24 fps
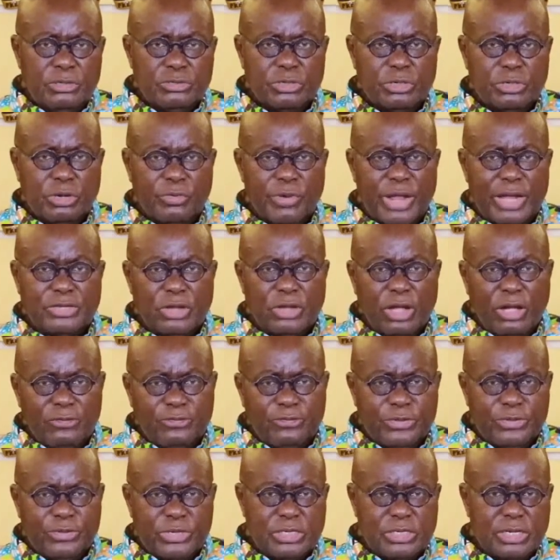to direct
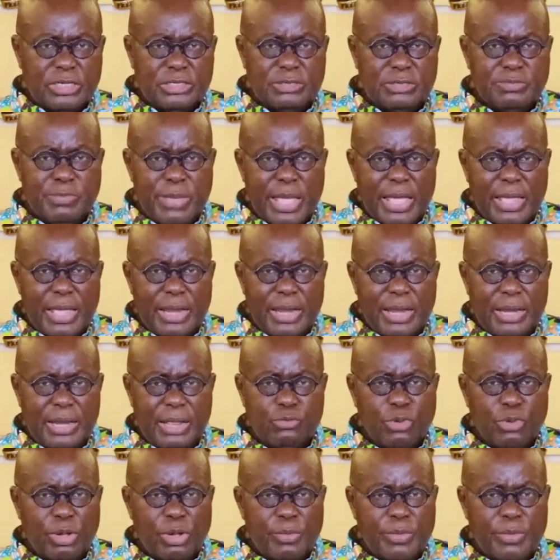officers, men
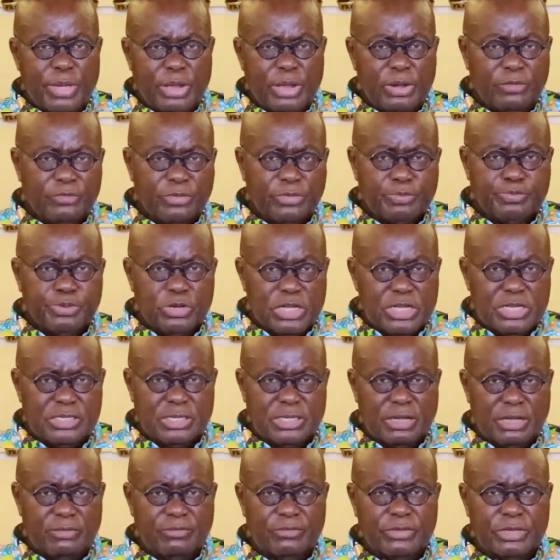and women of the
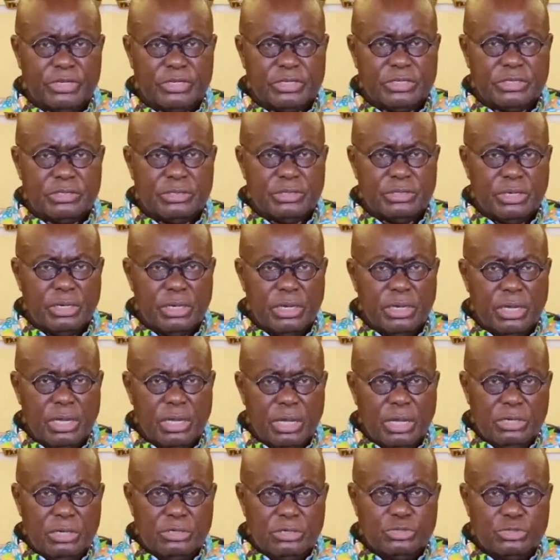police service
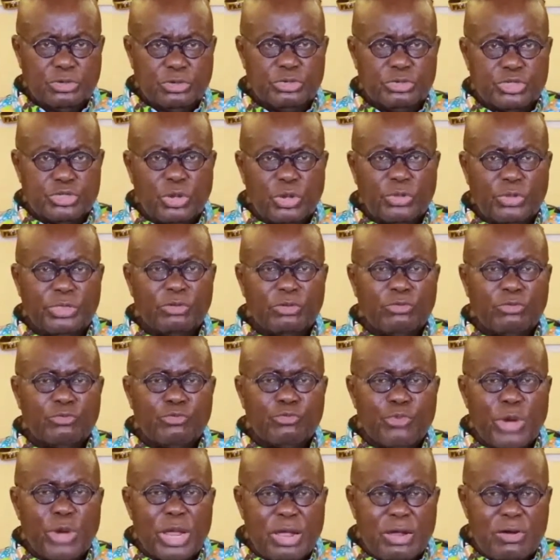to ensure the
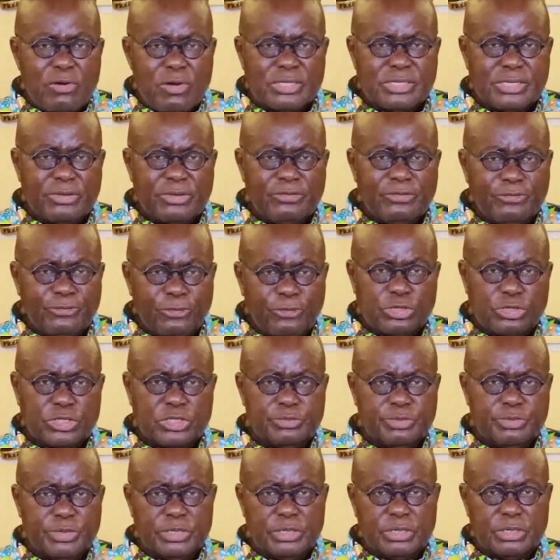rigorous
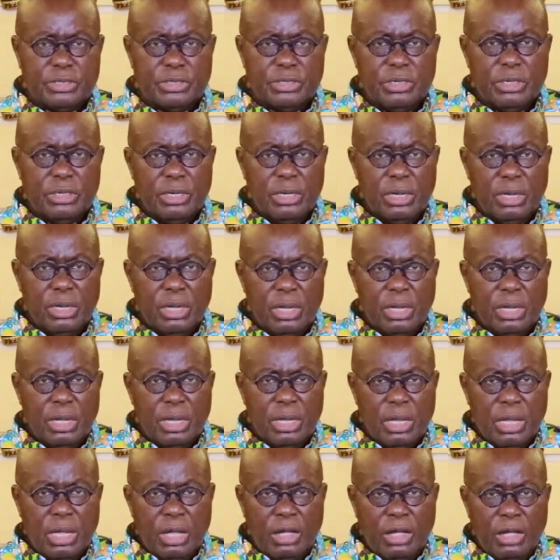enforcement
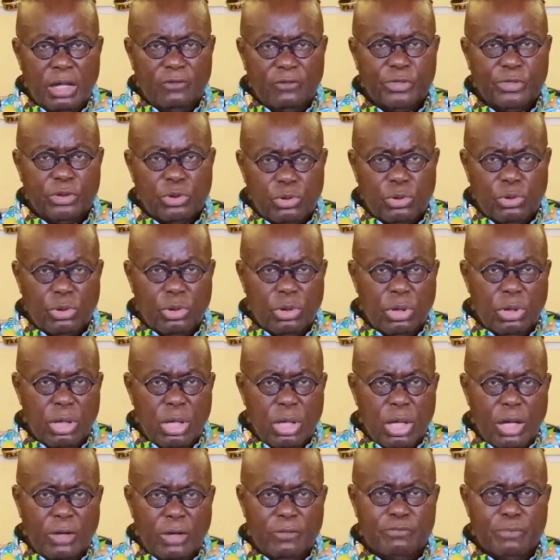of the law
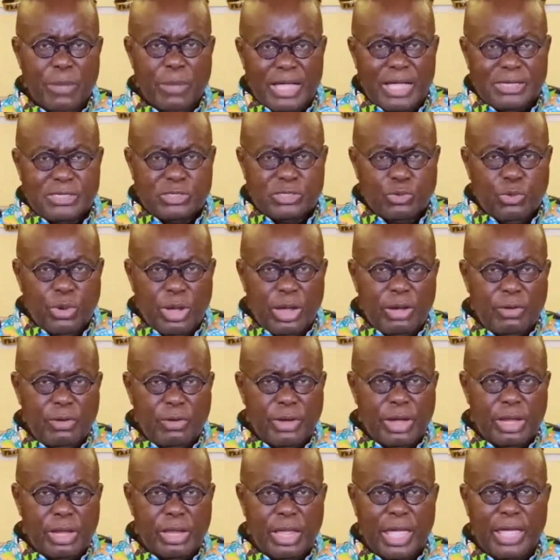on mask
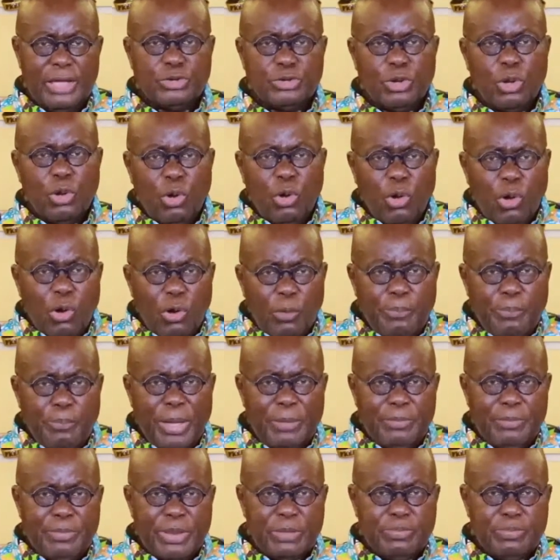wearing at all
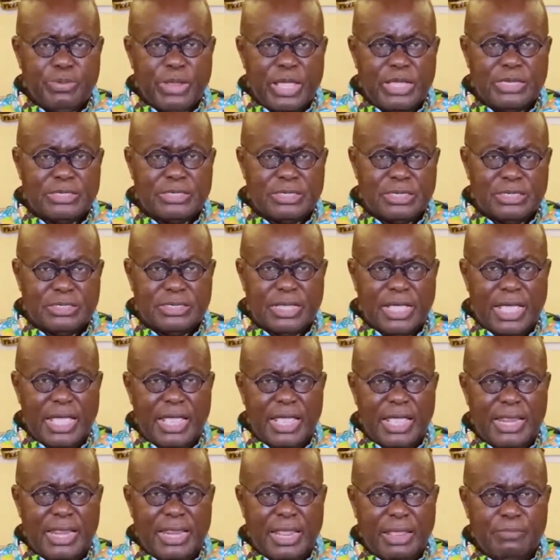public places
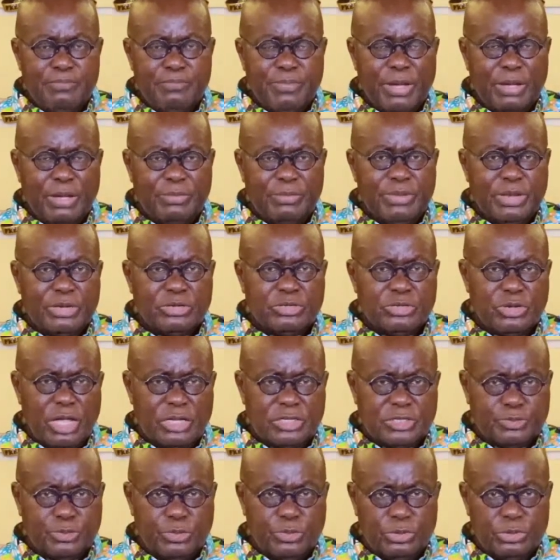and in public
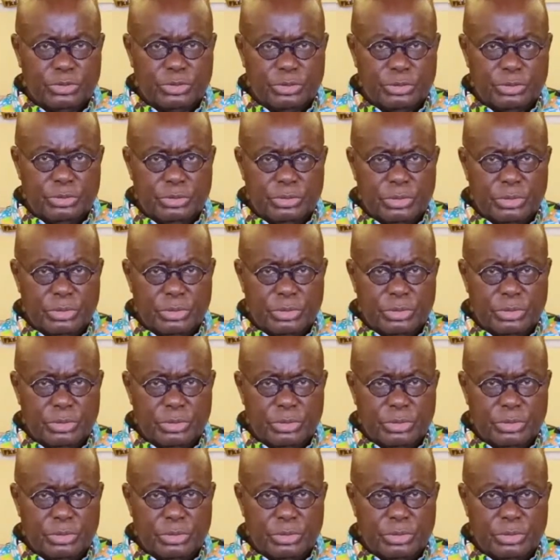transport.